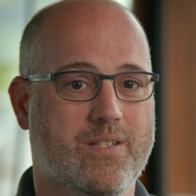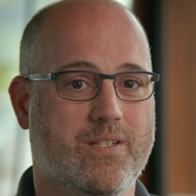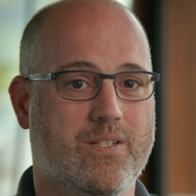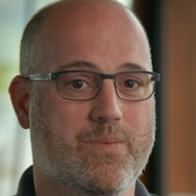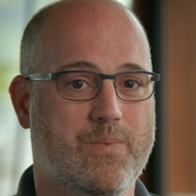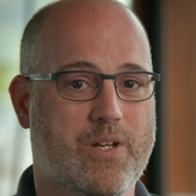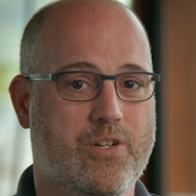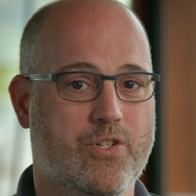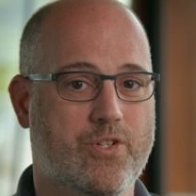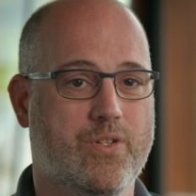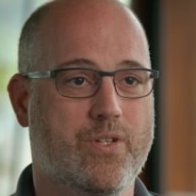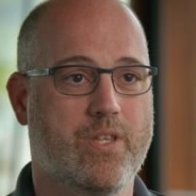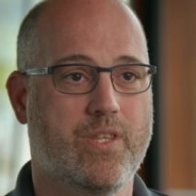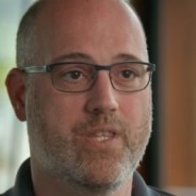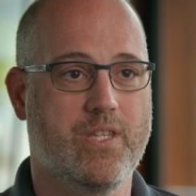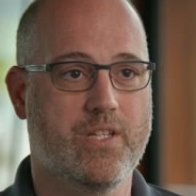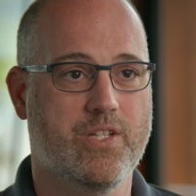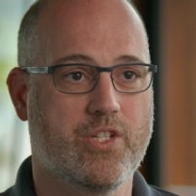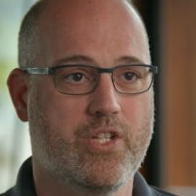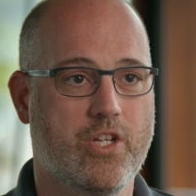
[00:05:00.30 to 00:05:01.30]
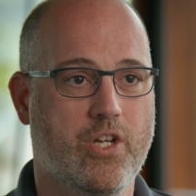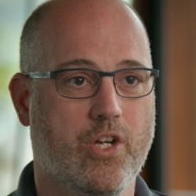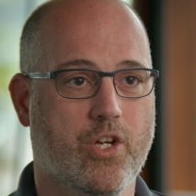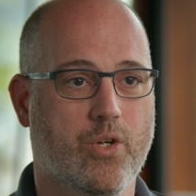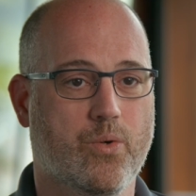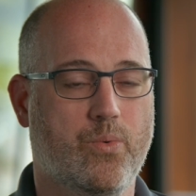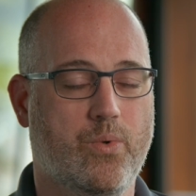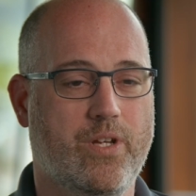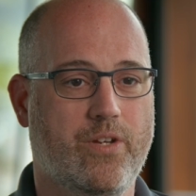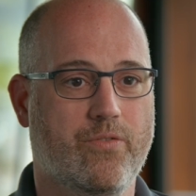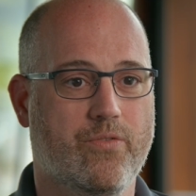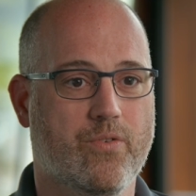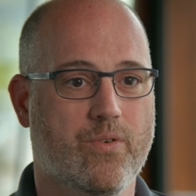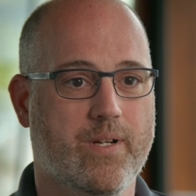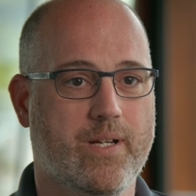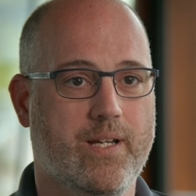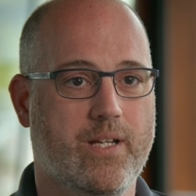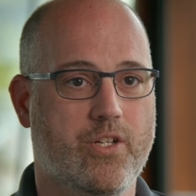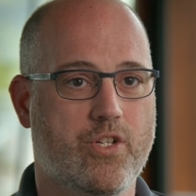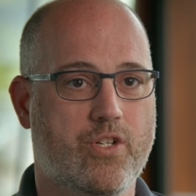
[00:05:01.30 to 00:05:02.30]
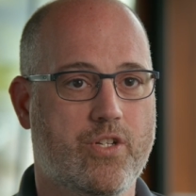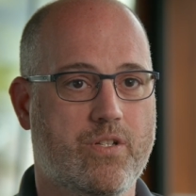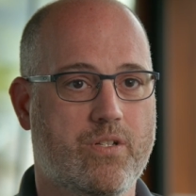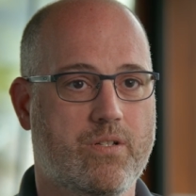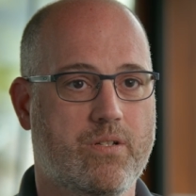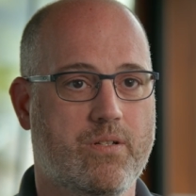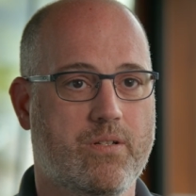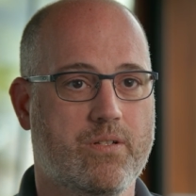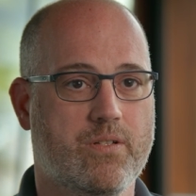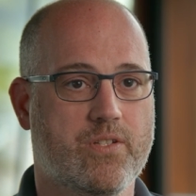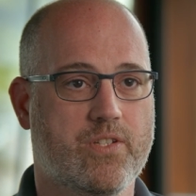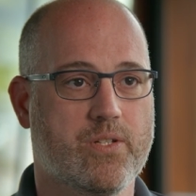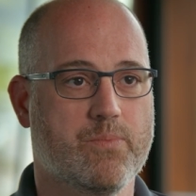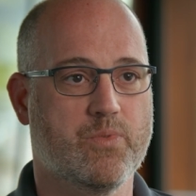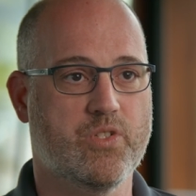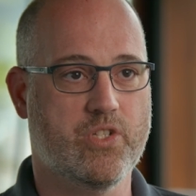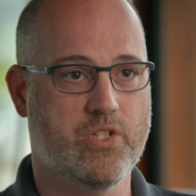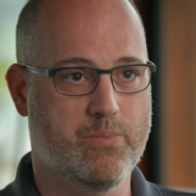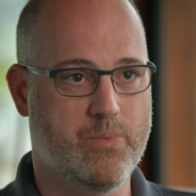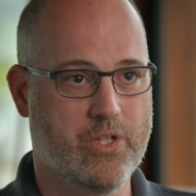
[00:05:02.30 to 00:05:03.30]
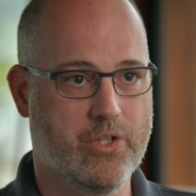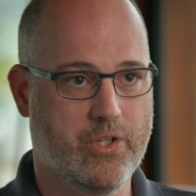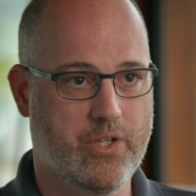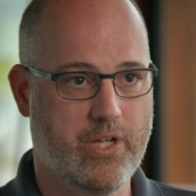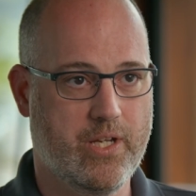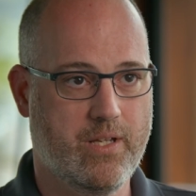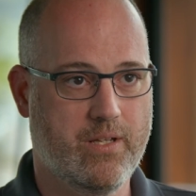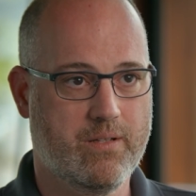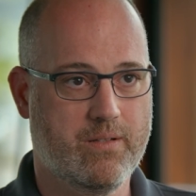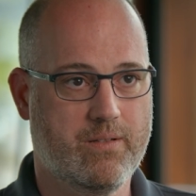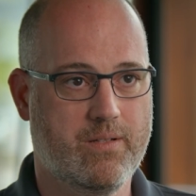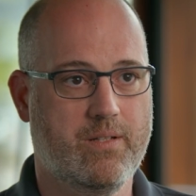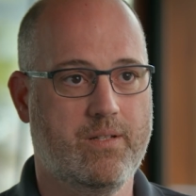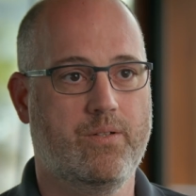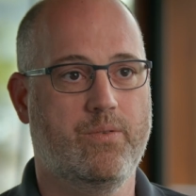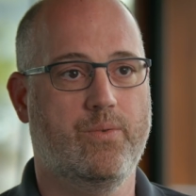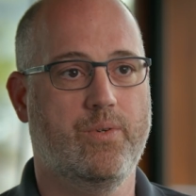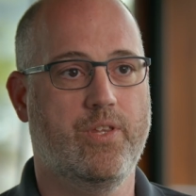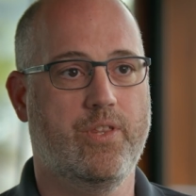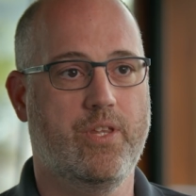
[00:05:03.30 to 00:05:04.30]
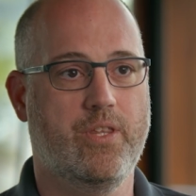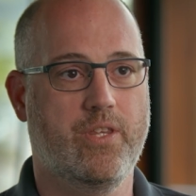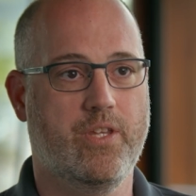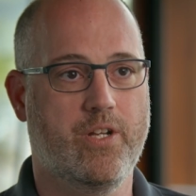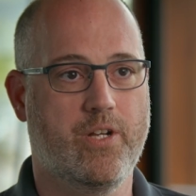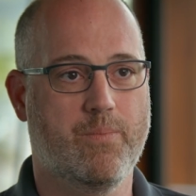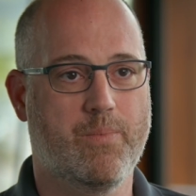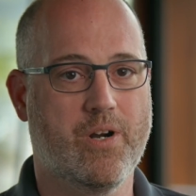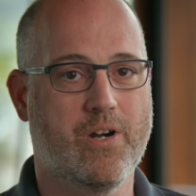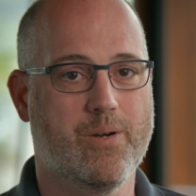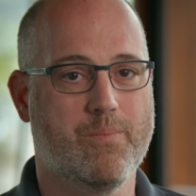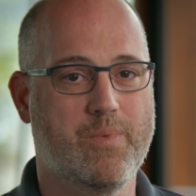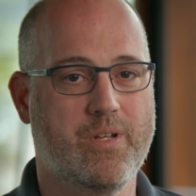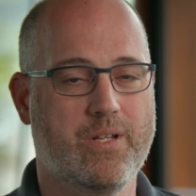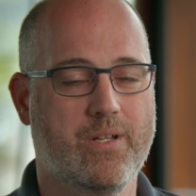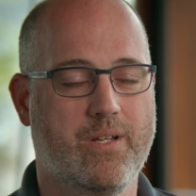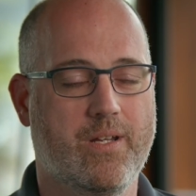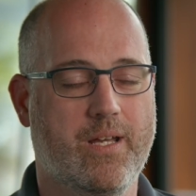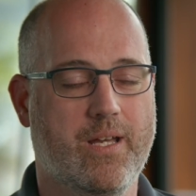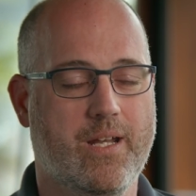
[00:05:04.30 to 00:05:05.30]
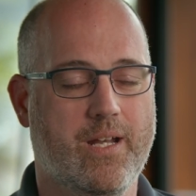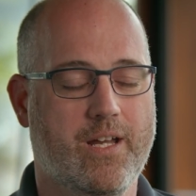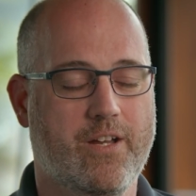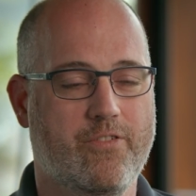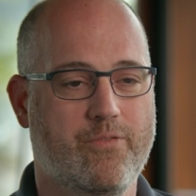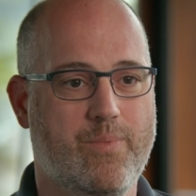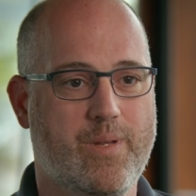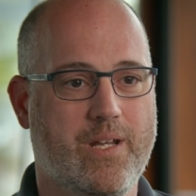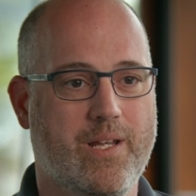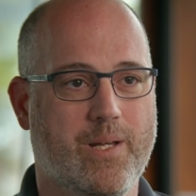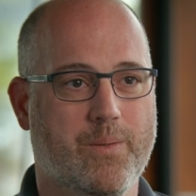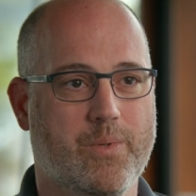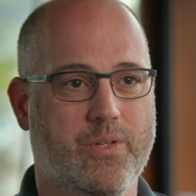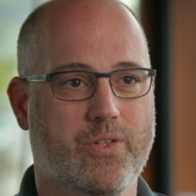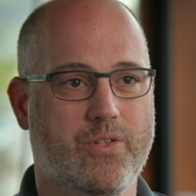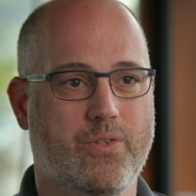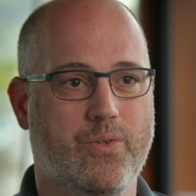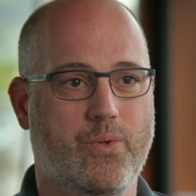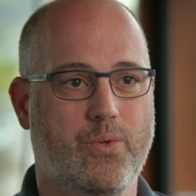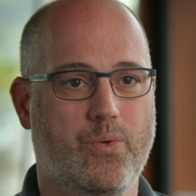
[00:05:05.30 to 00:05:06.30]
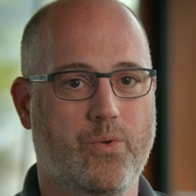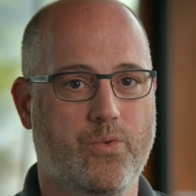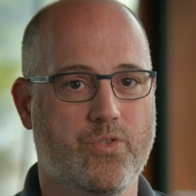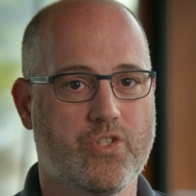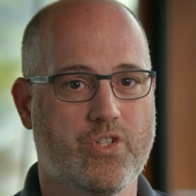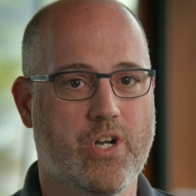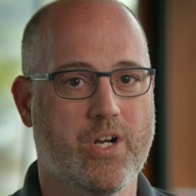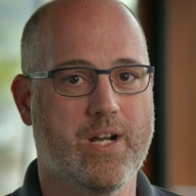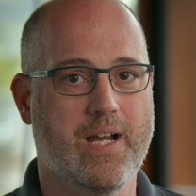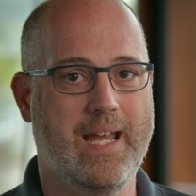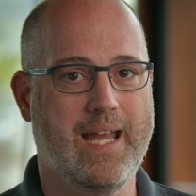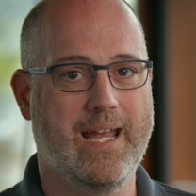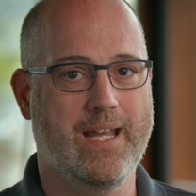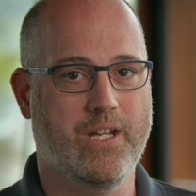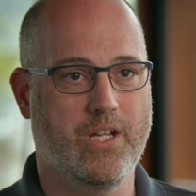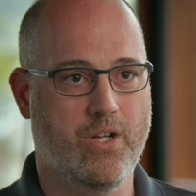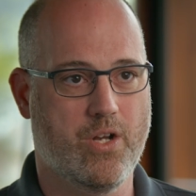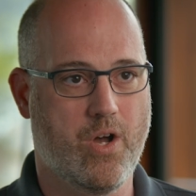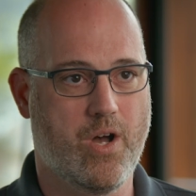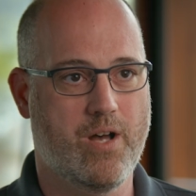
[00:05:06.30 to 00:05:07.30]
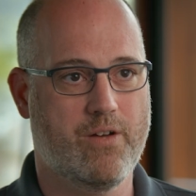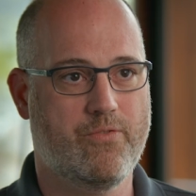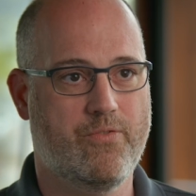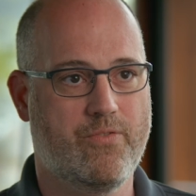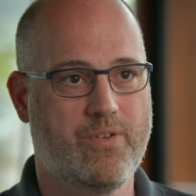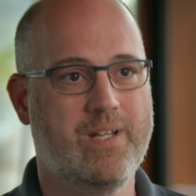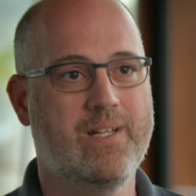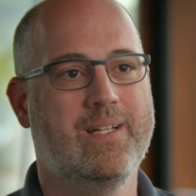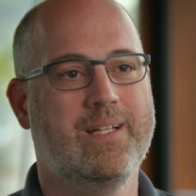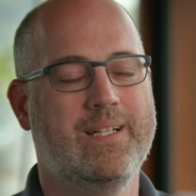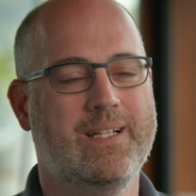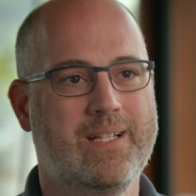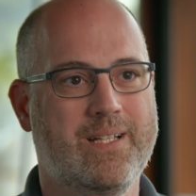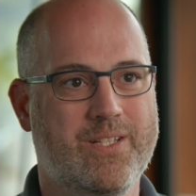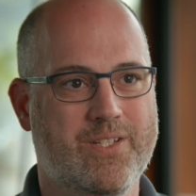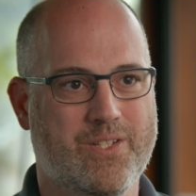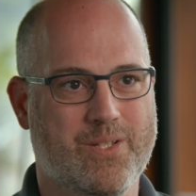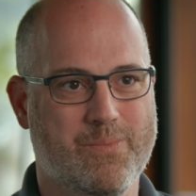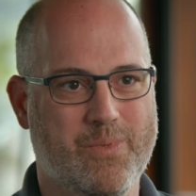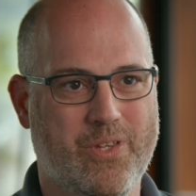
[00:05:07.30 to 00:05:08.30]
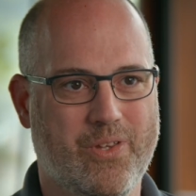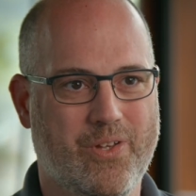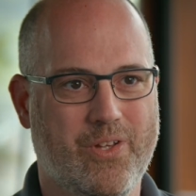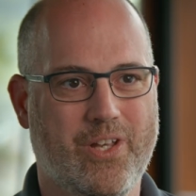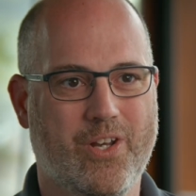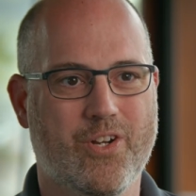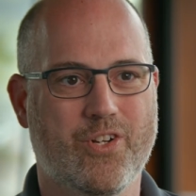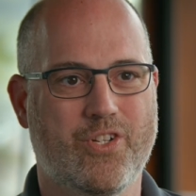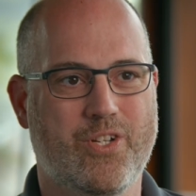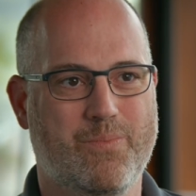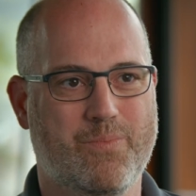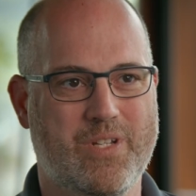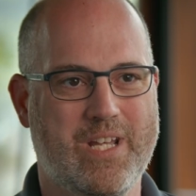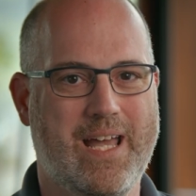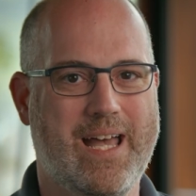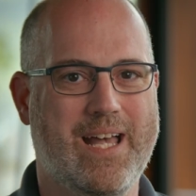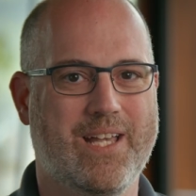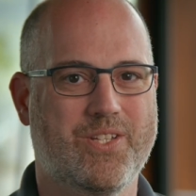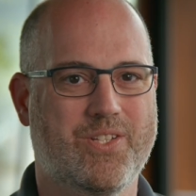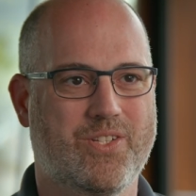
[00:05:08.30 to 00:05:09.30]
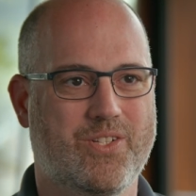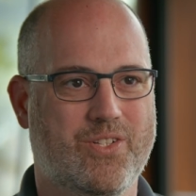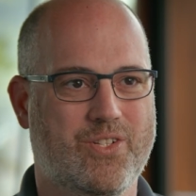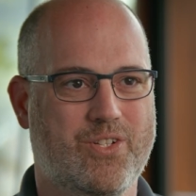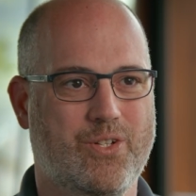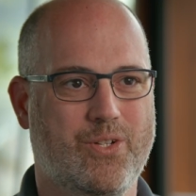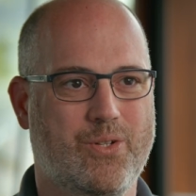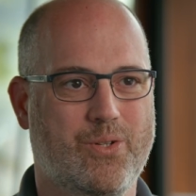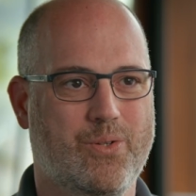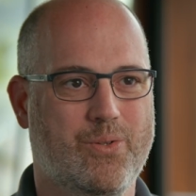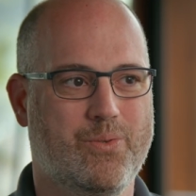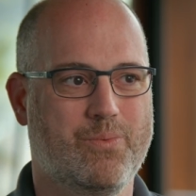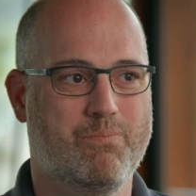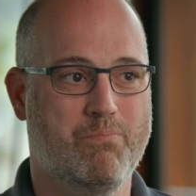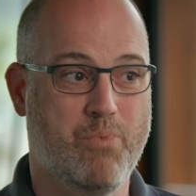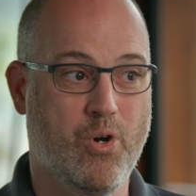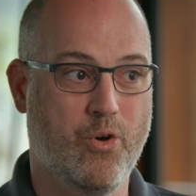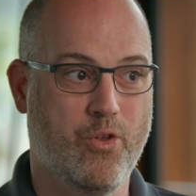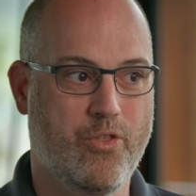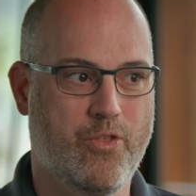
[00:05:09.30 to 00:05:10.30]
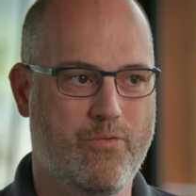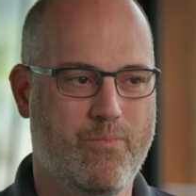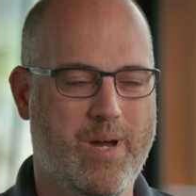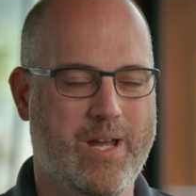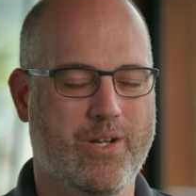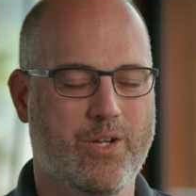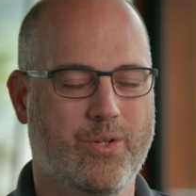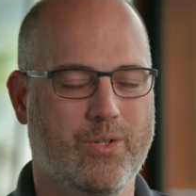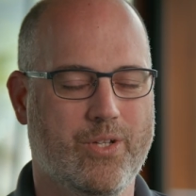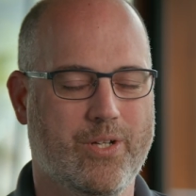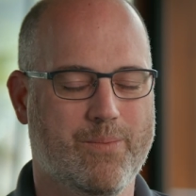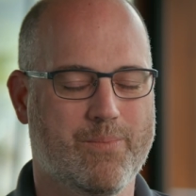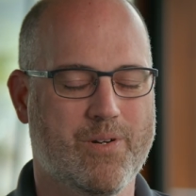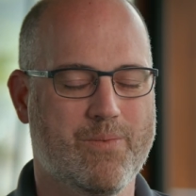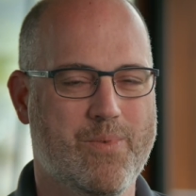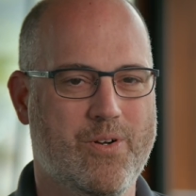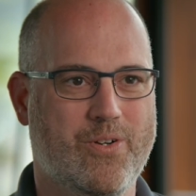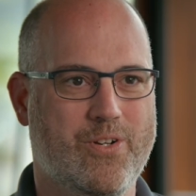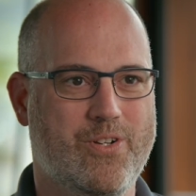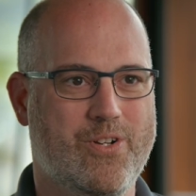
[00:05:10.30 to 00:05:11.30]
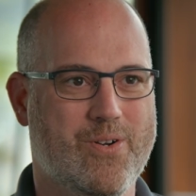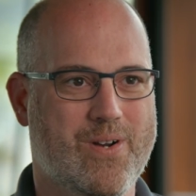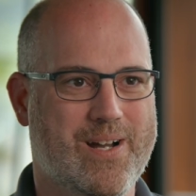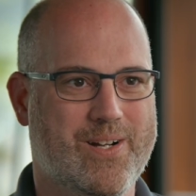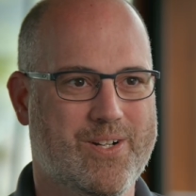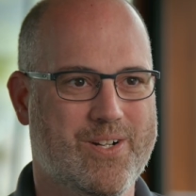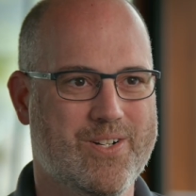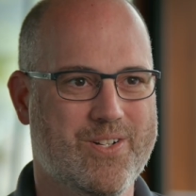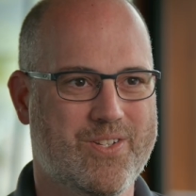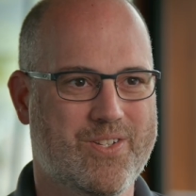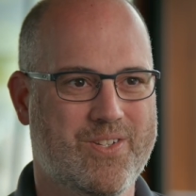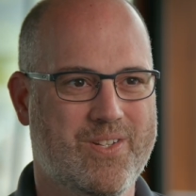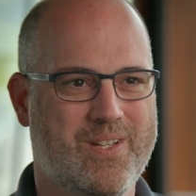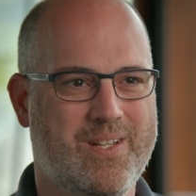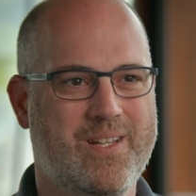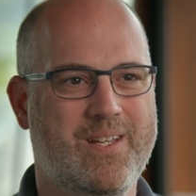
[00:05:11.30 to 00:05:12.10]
especially this year, we've reached some stability within the department, and I've been able to start handing off some of the leadership tasks to both of my newly promoted directors.